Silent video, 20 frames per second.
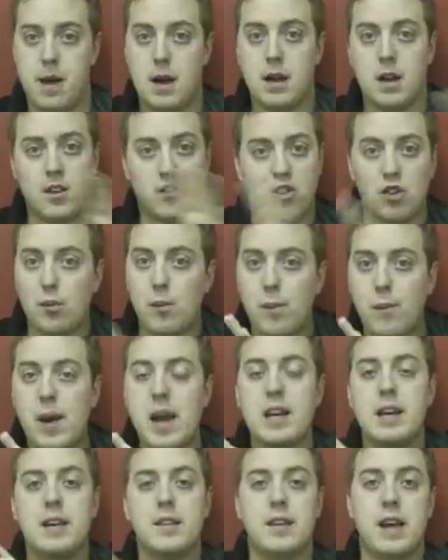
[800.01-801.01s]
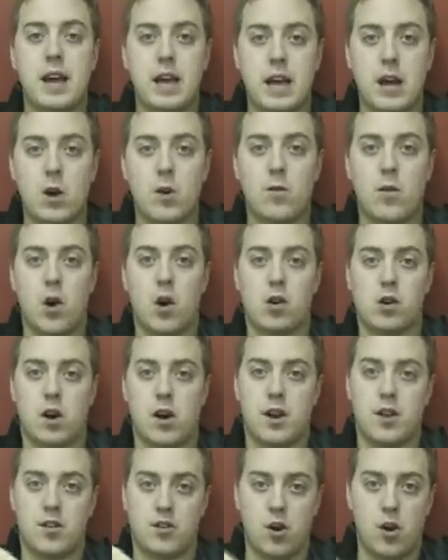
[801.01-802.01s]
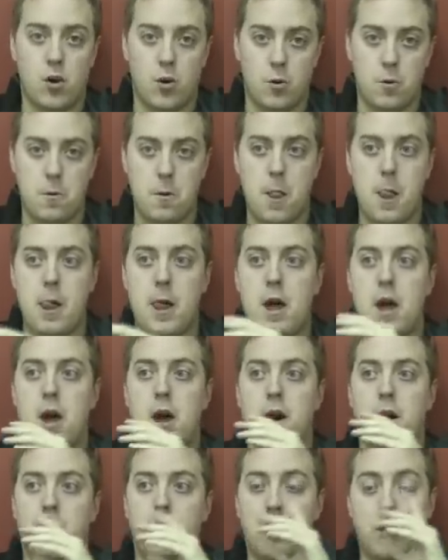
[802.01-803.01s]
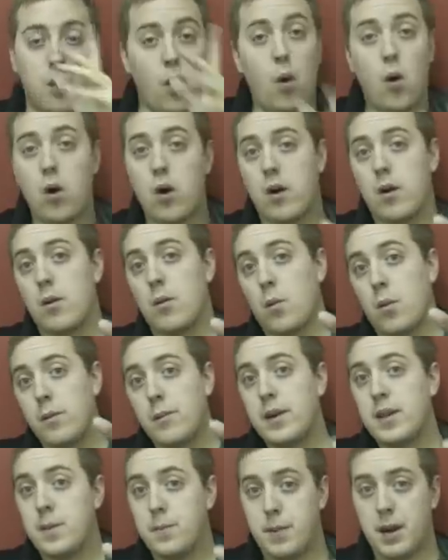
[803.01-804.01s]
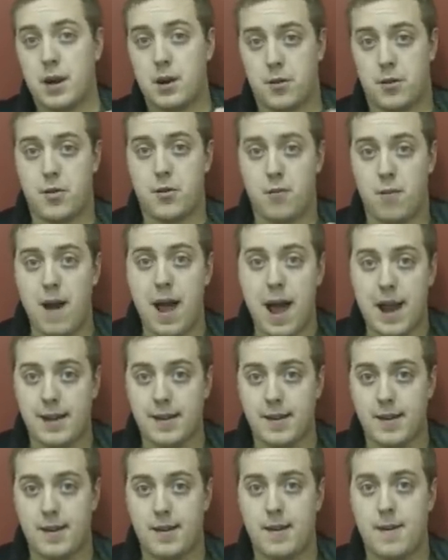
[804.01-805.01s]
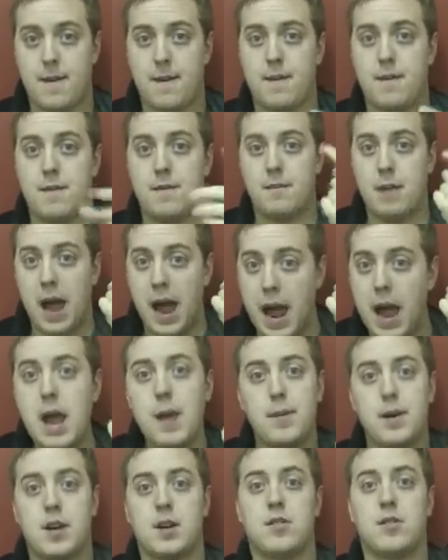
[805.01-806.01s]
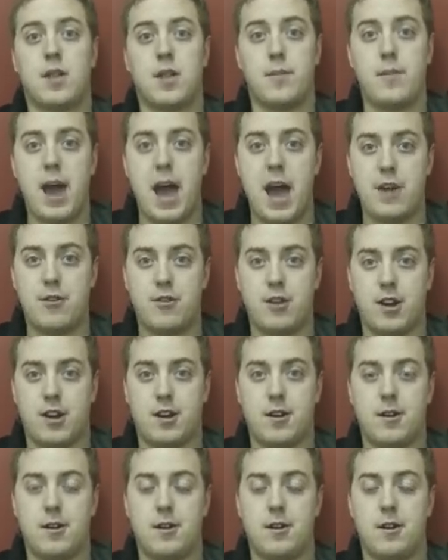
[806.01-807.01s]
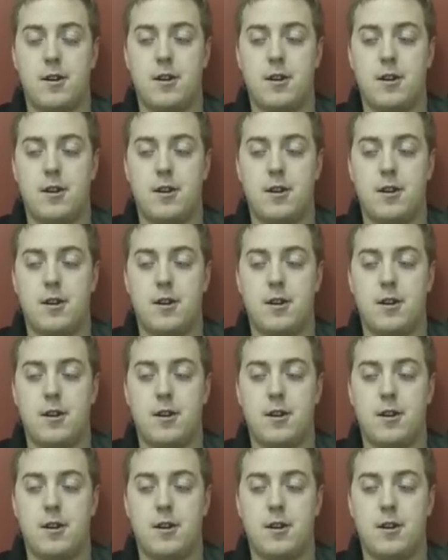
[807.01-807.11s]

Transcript: Because Superman can take care of Hulk on his own. Thor would be the bigger threat, A, because of the magic,